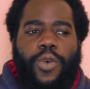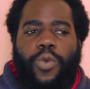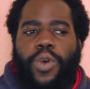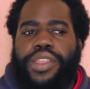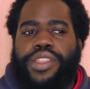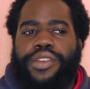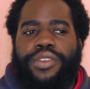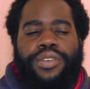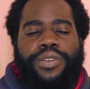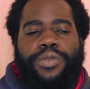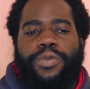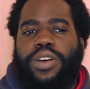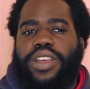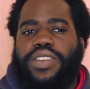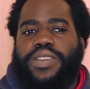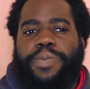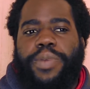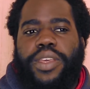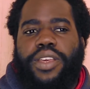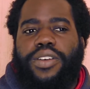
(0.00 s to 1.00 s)
whether it
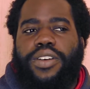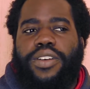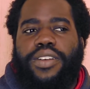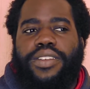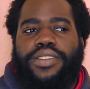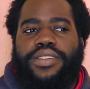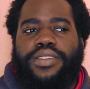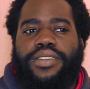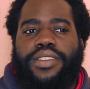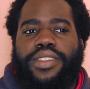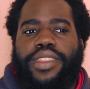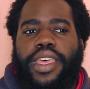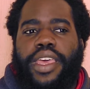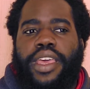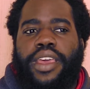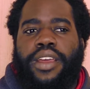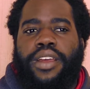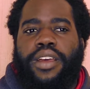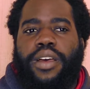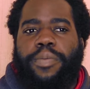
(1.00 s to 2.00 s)
was because
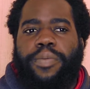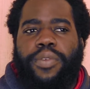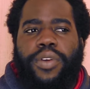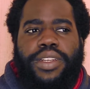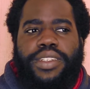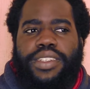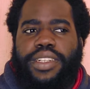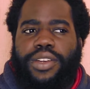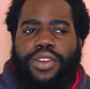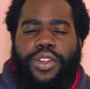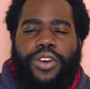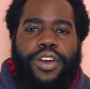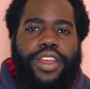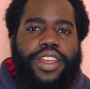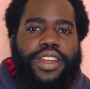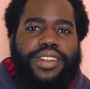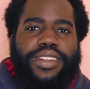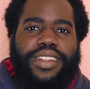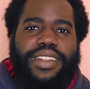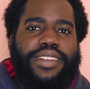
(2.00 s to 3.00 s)
their appointed
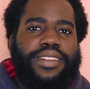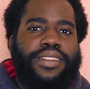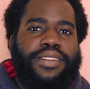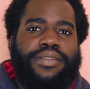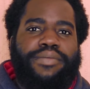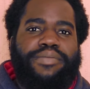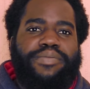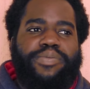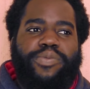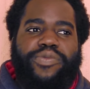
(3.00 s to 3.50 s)
lawyer didn't